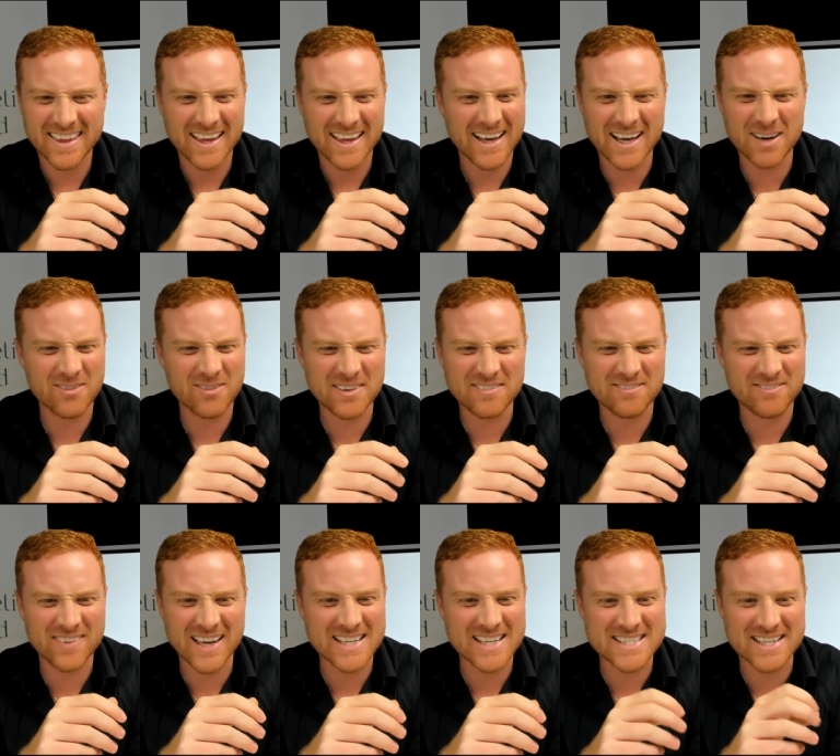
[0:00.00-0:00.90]
Aren't we
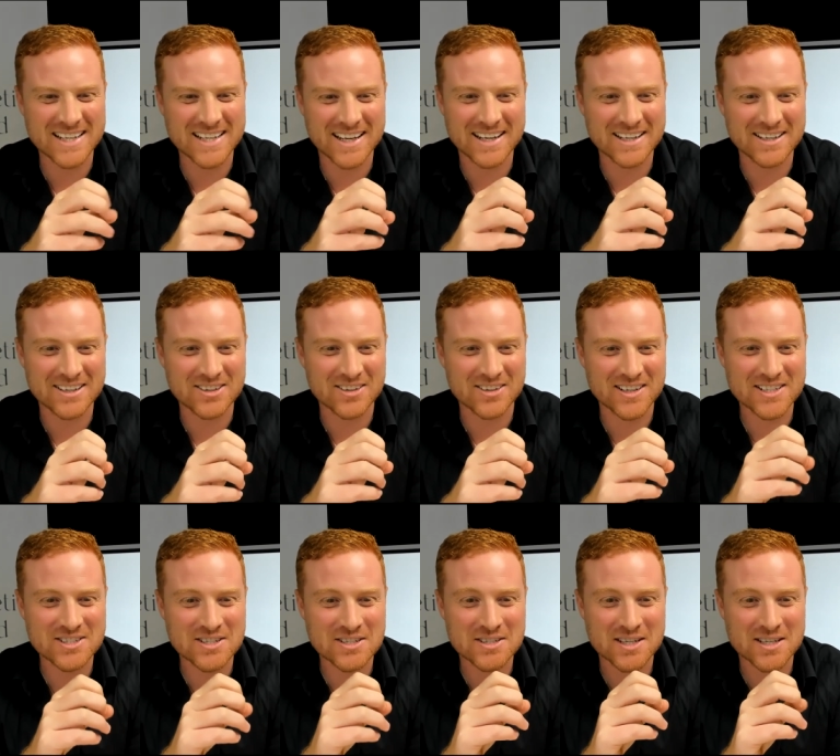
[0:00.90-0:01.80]
fascinating
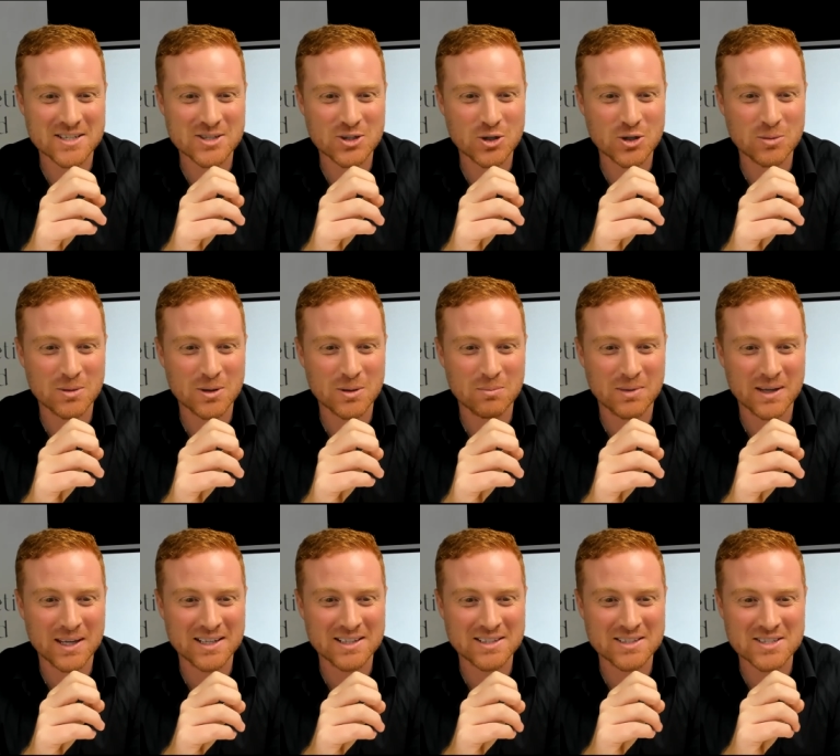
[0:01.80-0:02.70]
creatures, us human
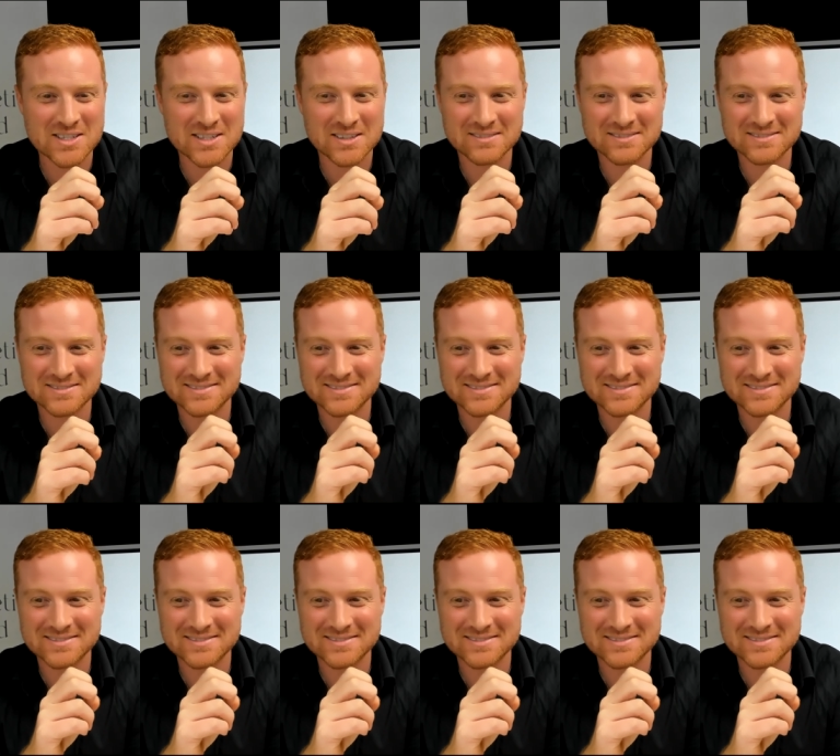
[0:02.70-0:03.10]
beings?